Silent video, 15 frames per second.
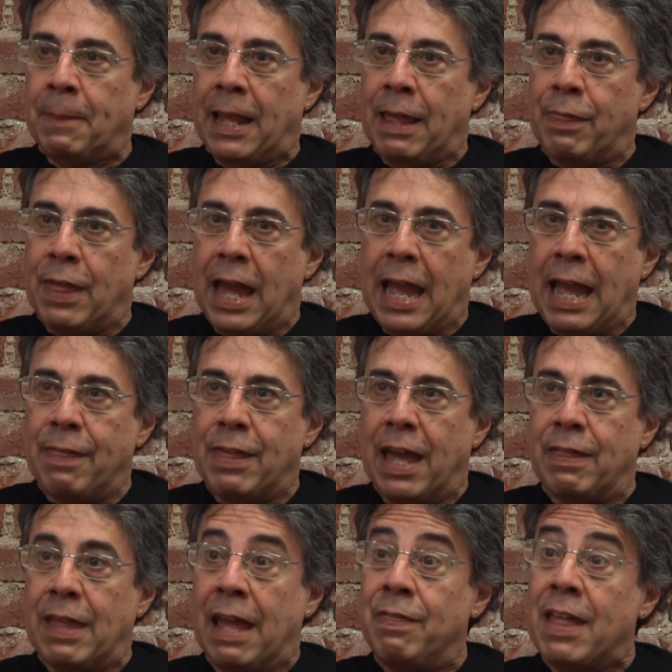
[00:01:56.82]
that,
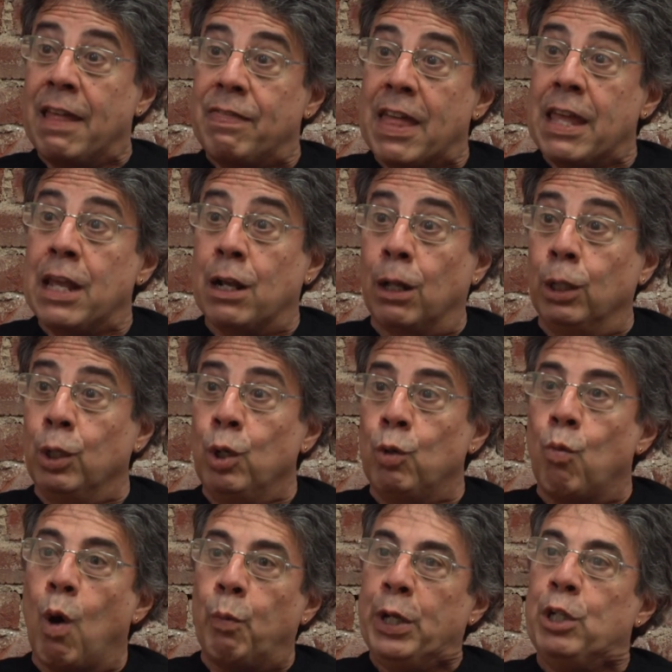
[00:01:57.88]
that, and that they include
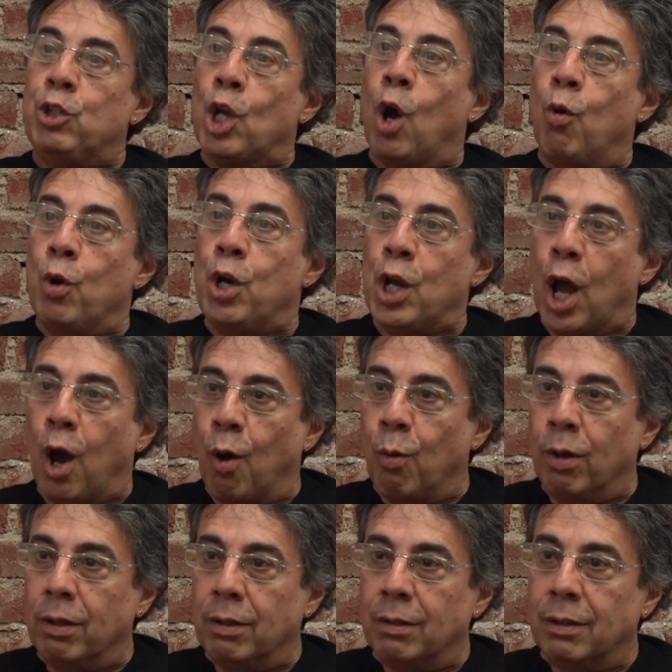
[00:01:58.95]
what we don't
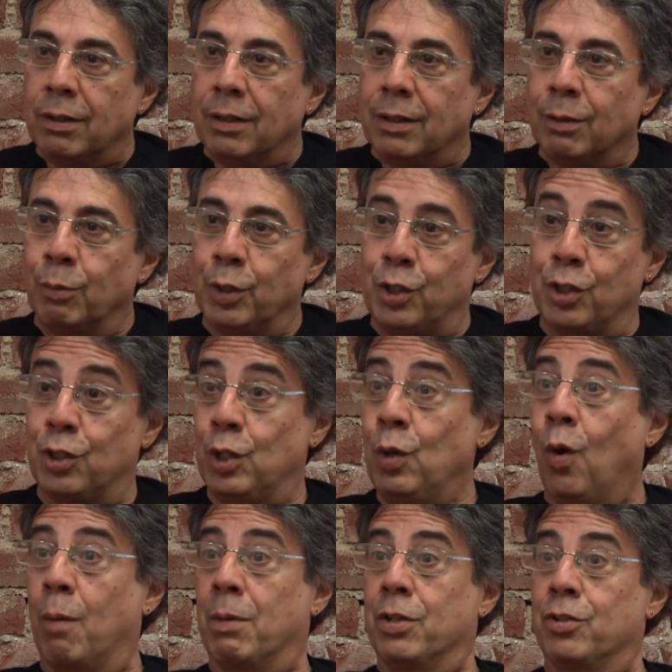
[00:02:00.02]
know, which is
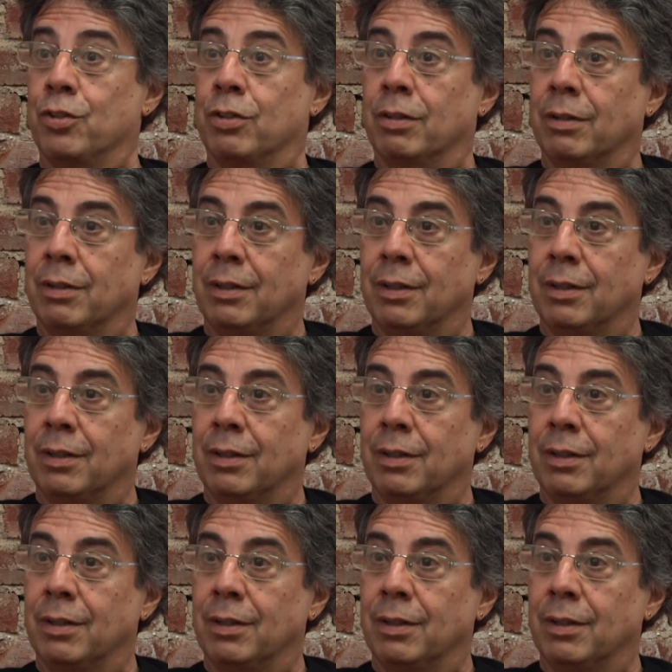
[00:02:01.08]
enormous.